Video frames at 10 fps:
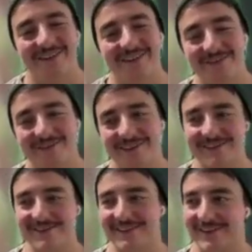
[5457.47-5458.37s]
One of the
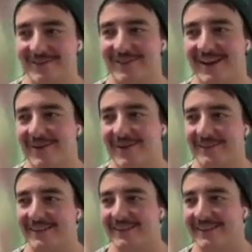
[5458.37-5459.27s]
two things will
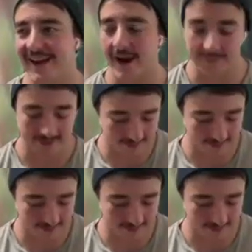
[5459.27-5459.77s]
happen. Yeah, I